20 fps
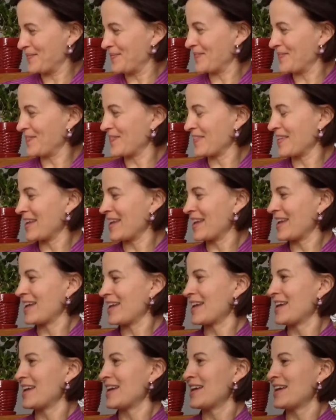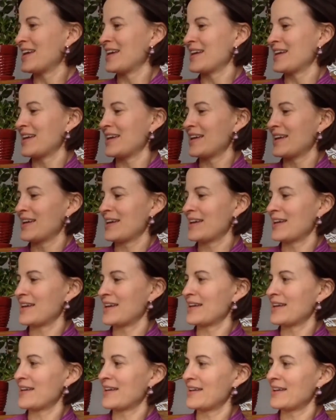
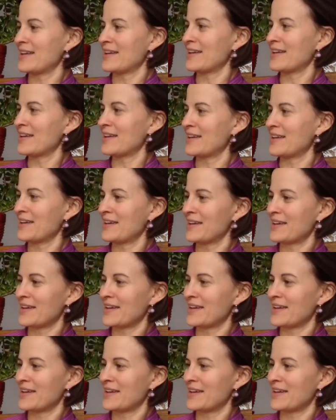[no speech]